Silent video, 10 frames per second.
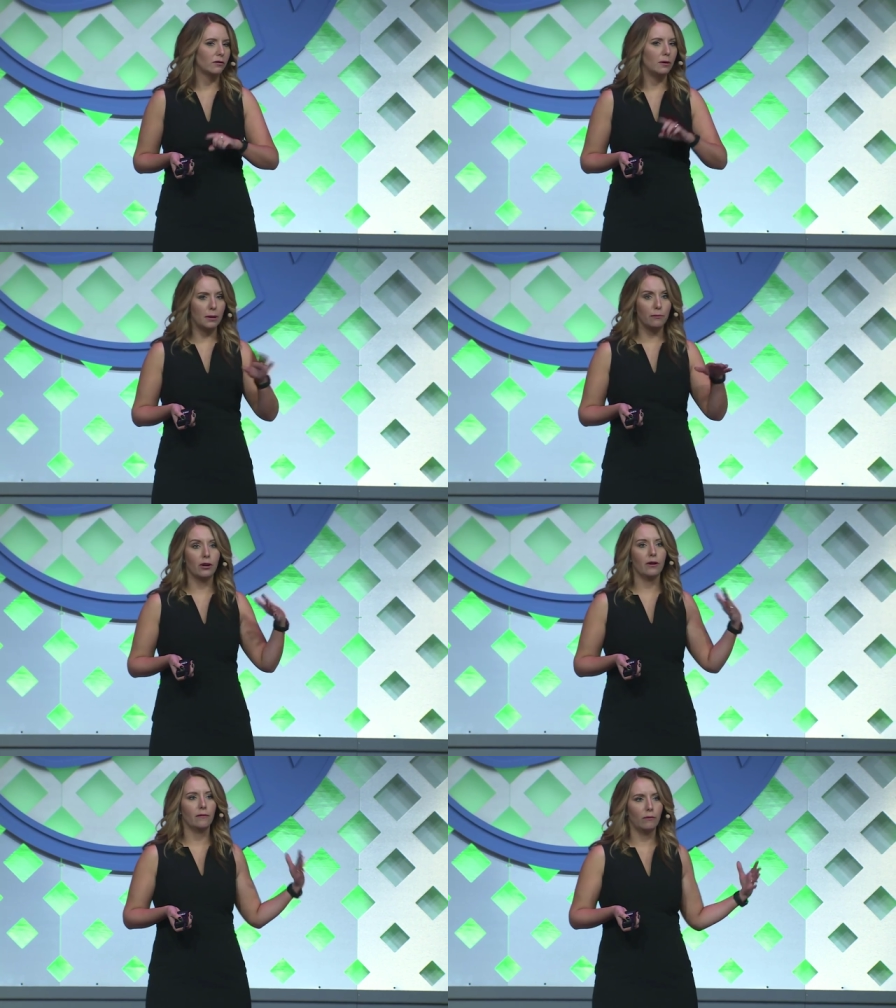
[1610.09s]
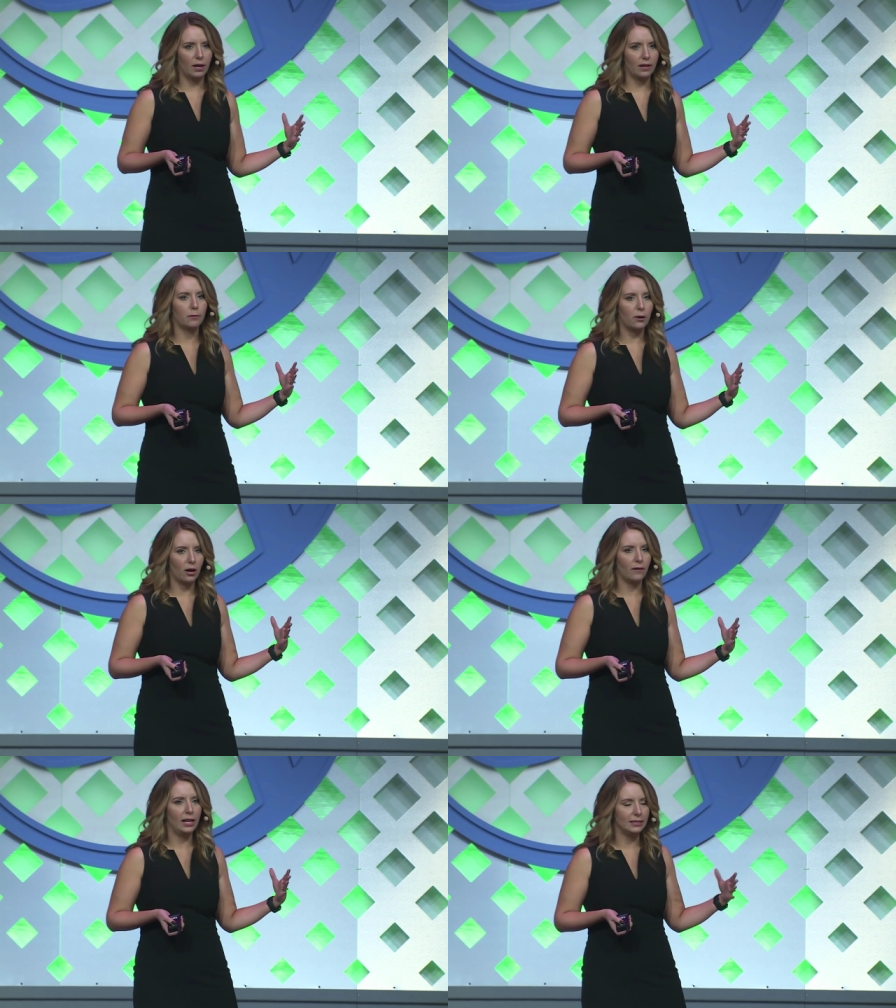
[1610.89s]
Remember where the
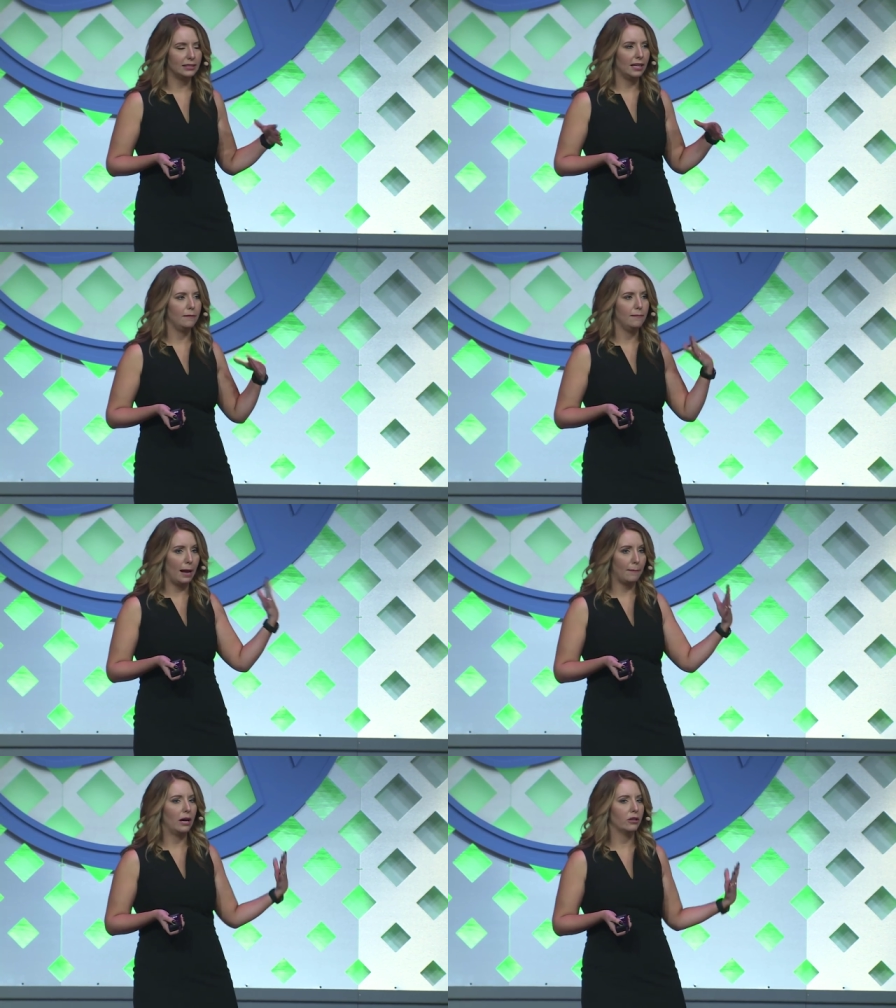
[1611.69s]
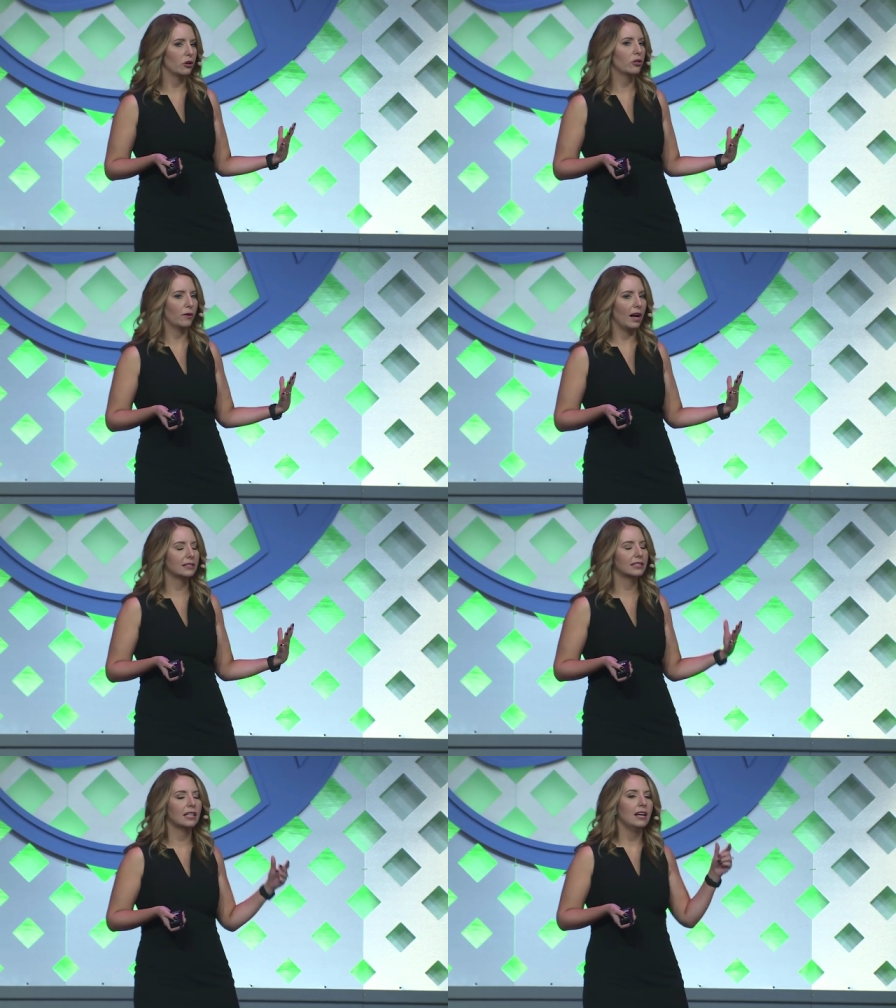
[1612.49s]
part where I said map out your
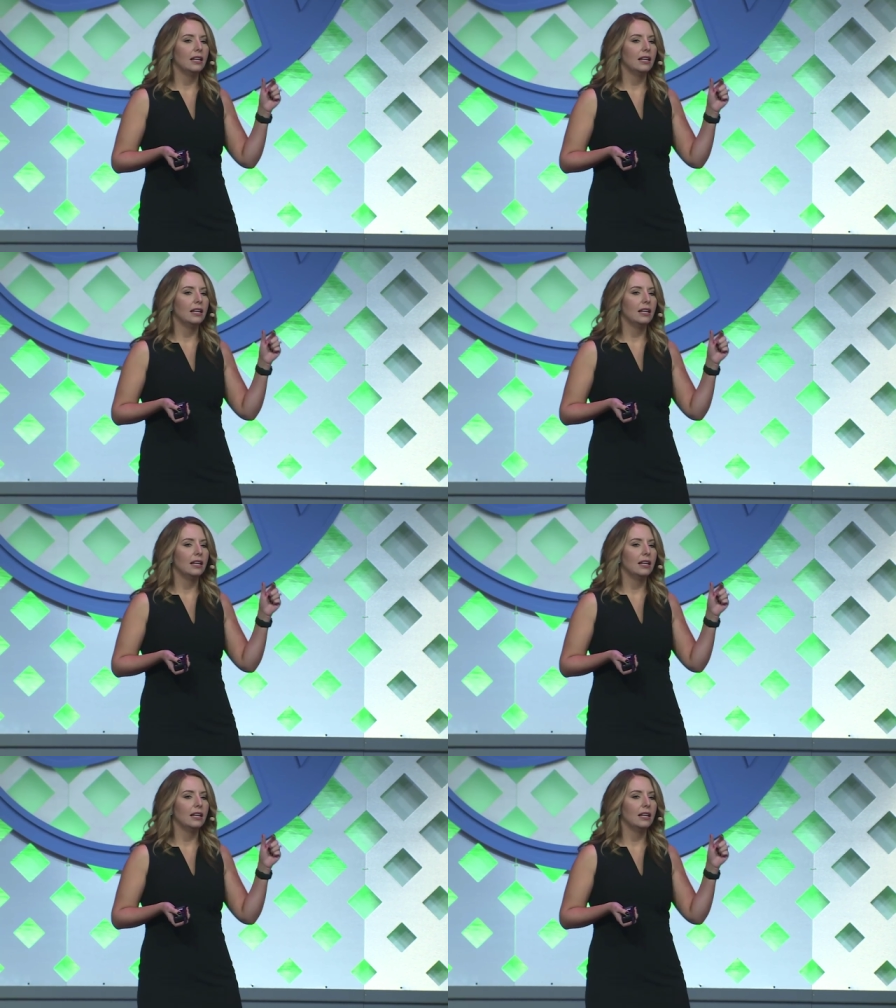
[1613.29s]
threats?